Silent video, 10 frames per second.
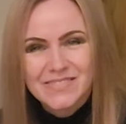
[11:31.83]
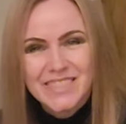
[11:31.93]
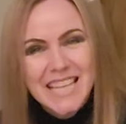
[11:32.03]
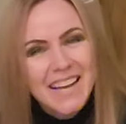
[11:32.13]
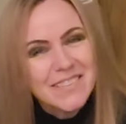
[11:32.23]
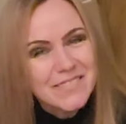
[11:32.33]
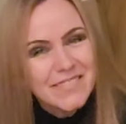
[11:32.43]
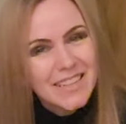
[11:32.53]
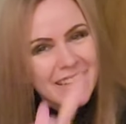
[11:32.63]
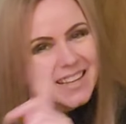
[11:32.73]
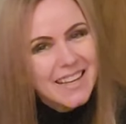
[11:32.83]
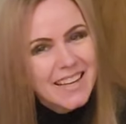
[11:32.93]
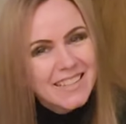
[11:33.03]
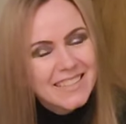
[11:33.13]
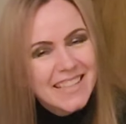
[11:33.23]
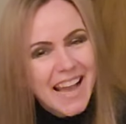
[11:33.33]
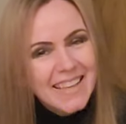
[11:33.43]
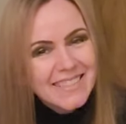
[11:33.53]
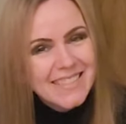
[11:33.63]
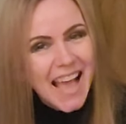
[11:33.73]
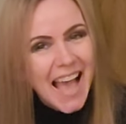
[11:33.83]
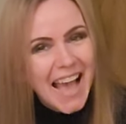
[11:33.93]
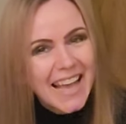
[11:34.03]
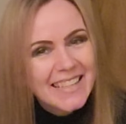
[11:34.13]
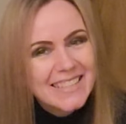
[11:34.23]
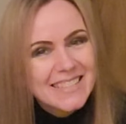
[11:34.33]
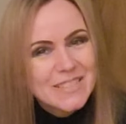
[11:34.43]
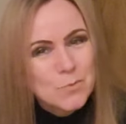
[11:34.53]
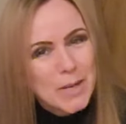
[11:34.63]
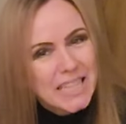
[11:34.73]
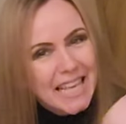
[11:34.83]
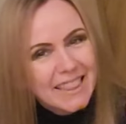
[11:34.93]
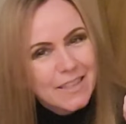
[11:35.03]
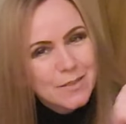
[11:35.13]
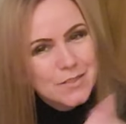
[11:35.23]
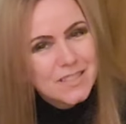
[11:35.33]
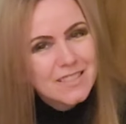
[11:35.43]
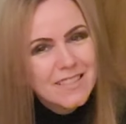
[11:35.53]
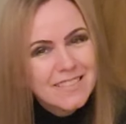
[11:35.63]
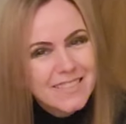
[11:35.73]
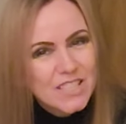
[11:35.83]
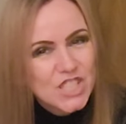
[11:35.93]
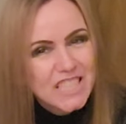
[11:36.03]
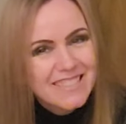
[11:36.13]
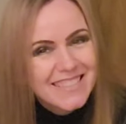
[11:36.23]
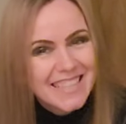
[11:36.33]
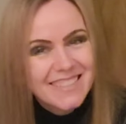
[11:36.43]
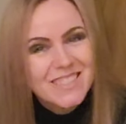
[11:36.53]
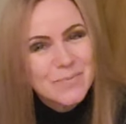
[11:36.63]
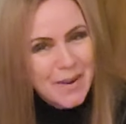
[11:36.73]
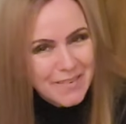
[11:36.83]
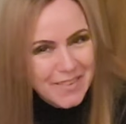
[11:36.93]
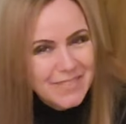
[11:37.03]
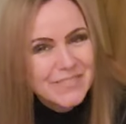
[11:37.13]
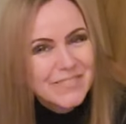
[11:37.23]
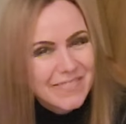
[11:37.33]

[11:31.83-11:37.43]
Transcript: For now, good night, and we'll get those gronks shunting tomorrow.